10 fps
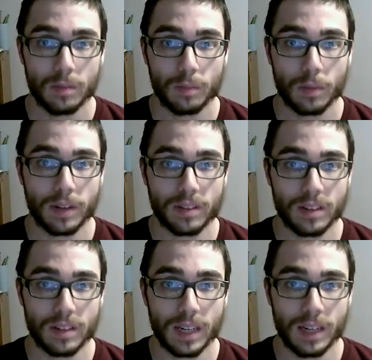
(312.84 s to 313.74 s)

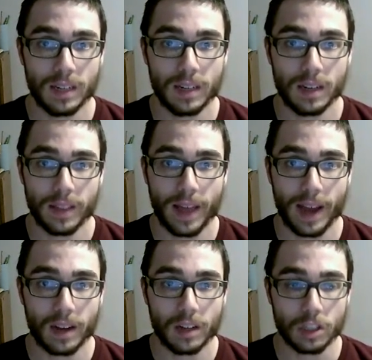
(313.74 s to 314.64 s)
present in
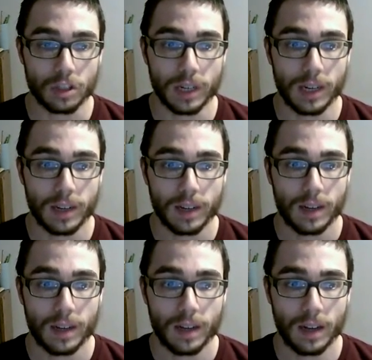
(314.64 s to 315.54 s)
that country.
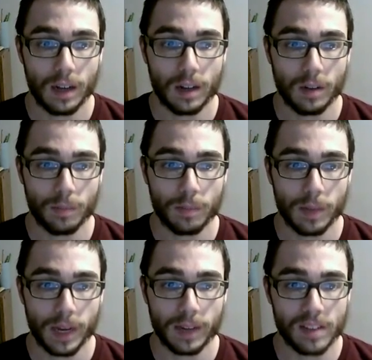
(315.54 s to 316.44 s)

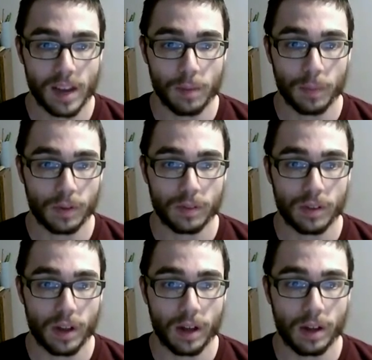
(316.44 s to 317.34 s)

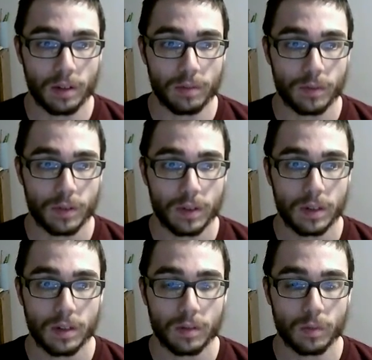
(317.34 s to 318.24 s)
Examples of
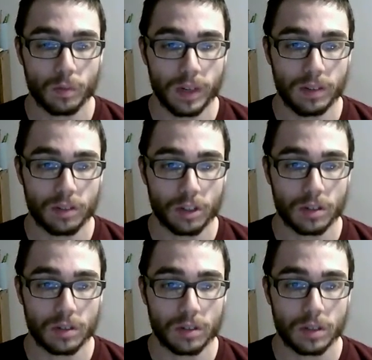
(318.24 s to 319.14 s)

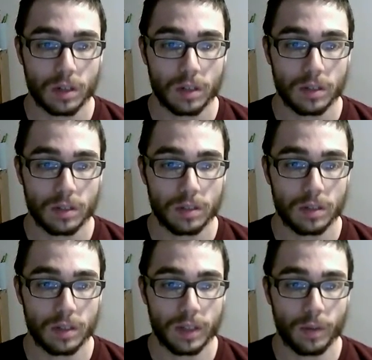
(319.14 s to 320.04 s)
research
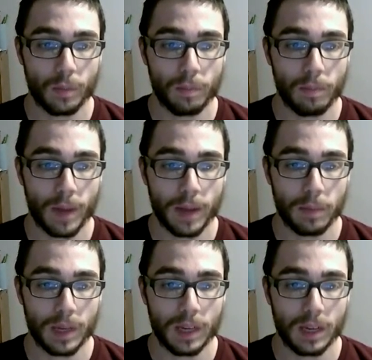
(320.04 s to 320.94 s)
that might
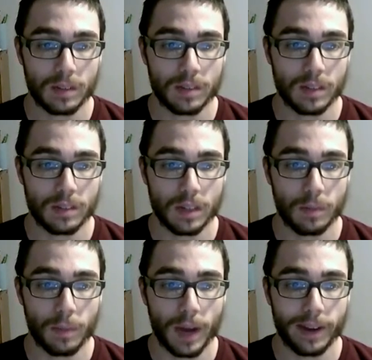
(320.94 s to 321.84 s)
be
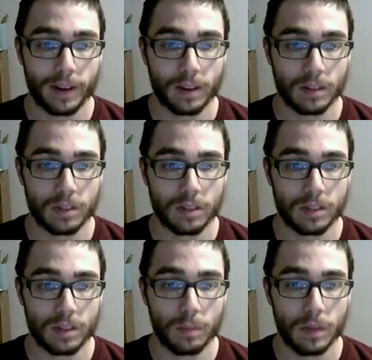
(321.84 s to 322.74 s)
assisted by our
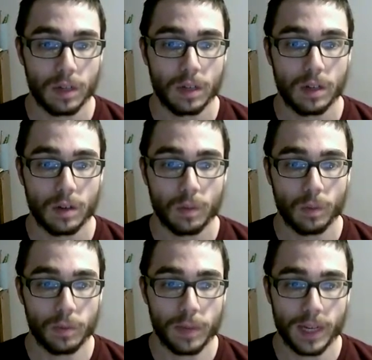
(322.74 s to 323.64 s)
system
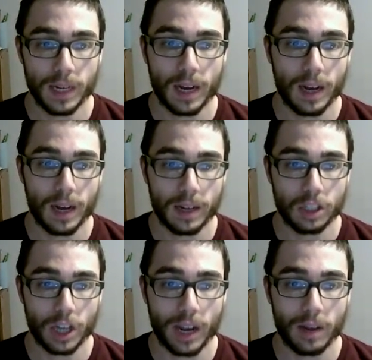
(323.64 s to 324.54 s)
would be
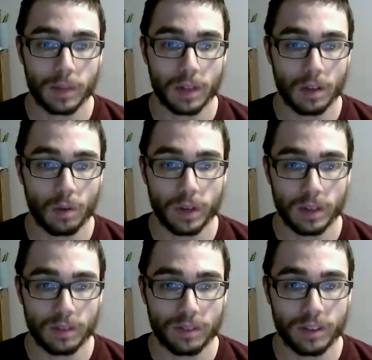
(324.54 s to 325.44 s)
J.M.
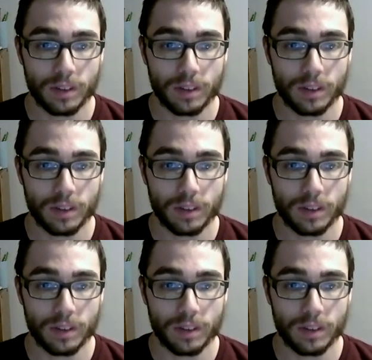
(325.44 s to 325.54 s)
Galloy's